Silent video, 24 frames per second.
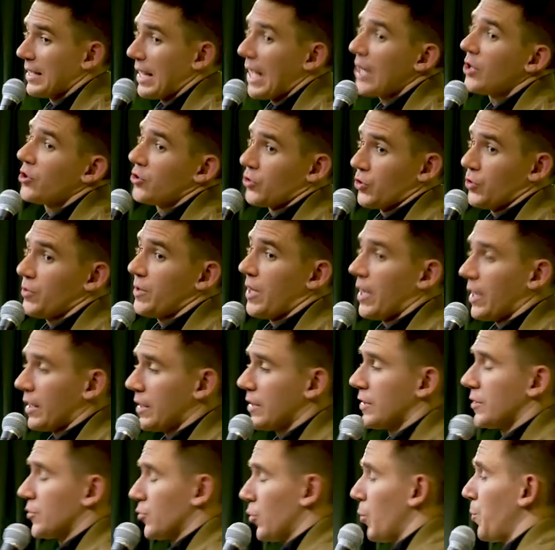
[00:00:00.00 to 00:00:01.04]
And I don't do that
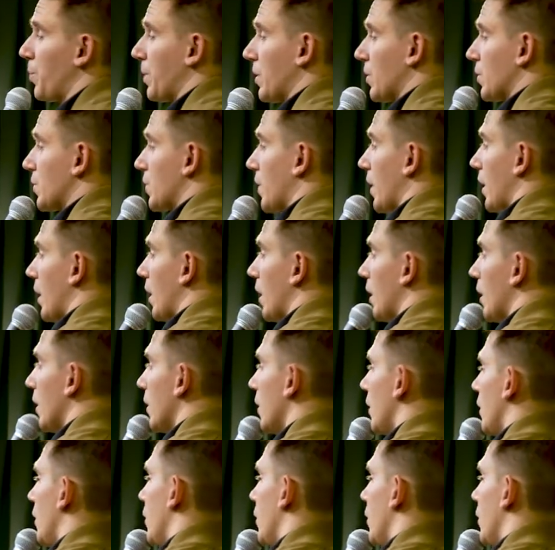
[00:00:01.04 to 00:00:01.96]
because root beer is sticky.